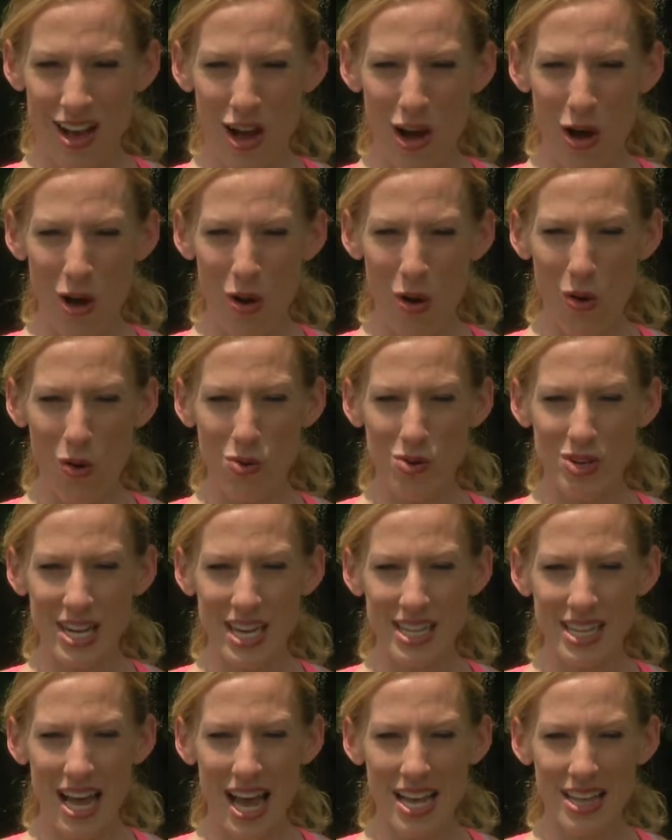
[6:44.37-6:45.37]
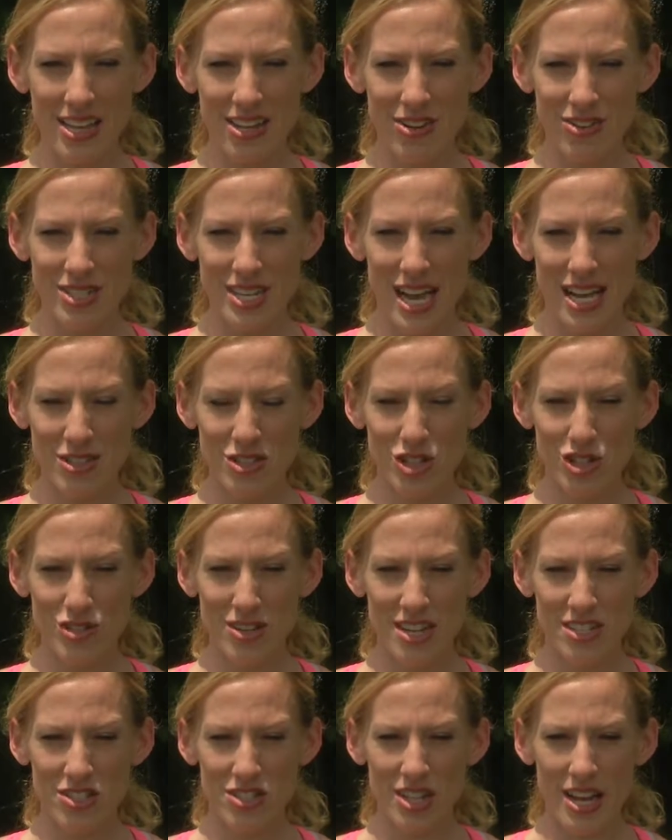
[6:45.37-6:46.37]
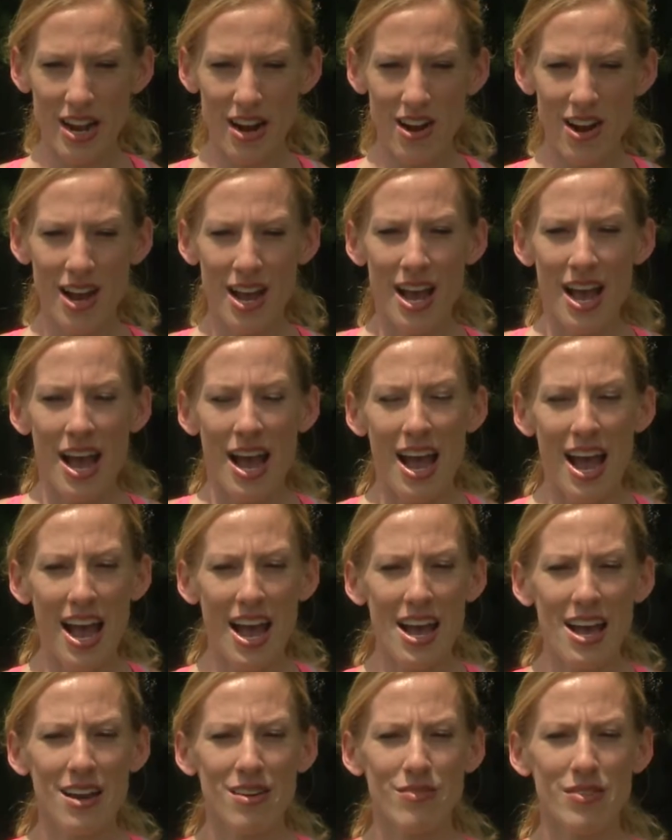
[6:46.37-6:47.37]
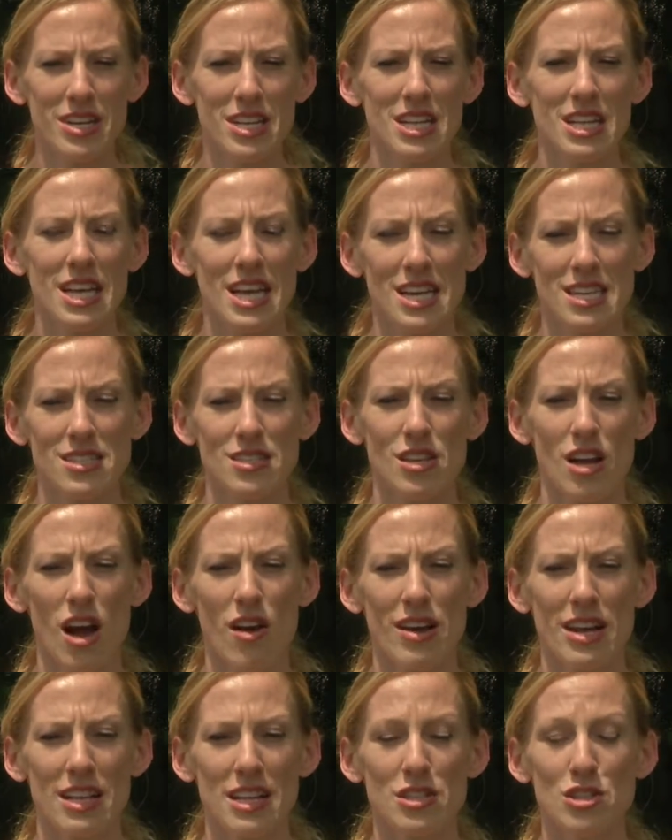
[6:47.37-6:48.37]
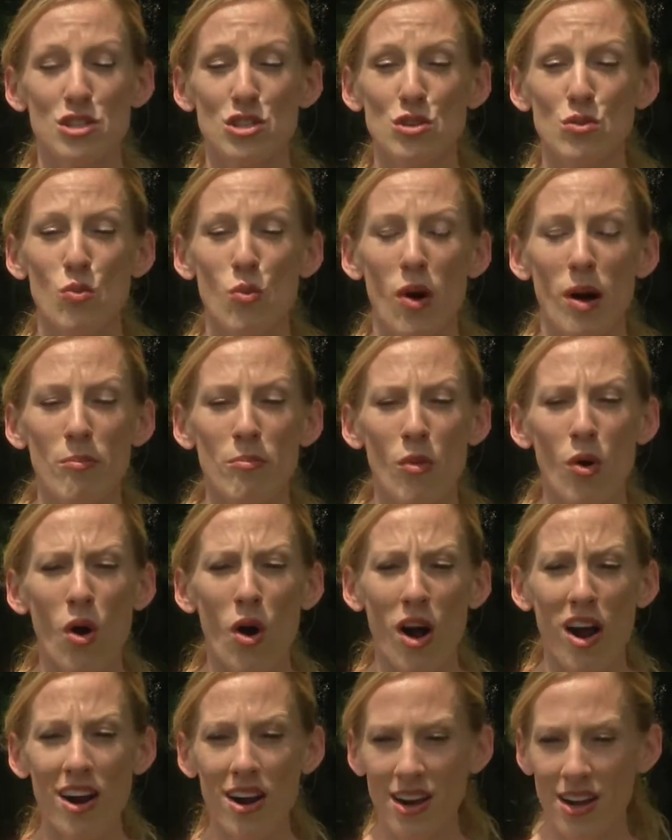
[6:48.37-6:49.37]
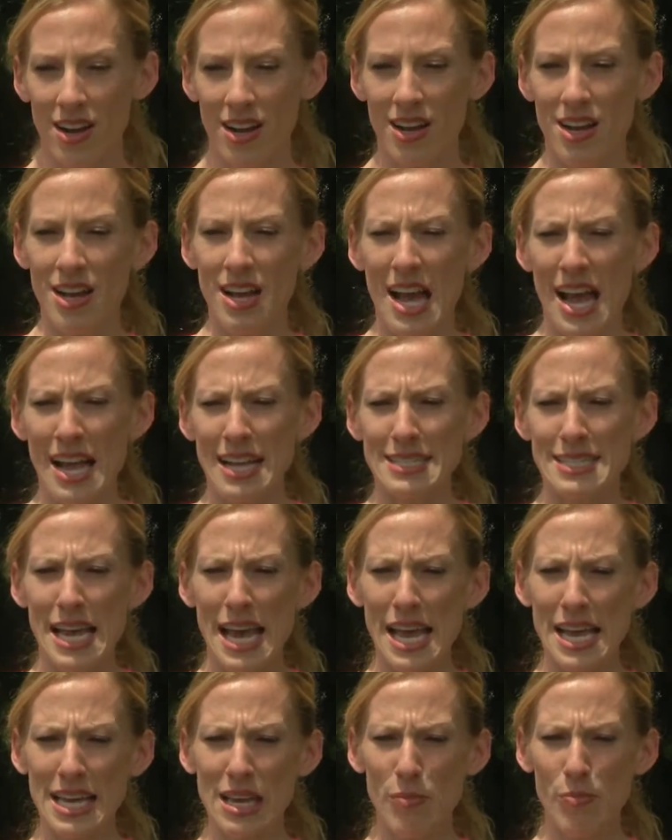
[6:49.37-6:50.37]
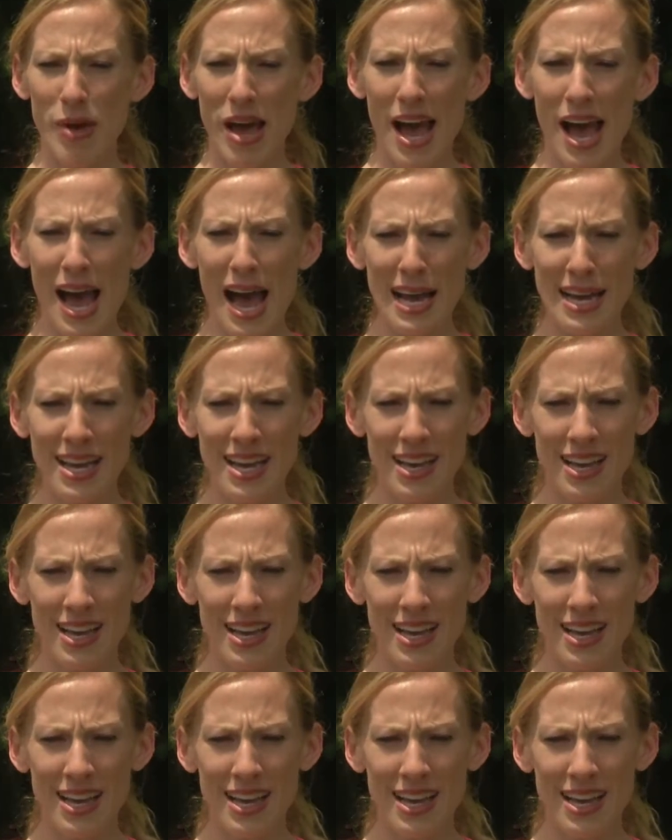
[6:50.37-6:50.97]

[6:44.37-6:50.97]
Holding that little tense stretch there. And release. All right, let's do one more. Take it back.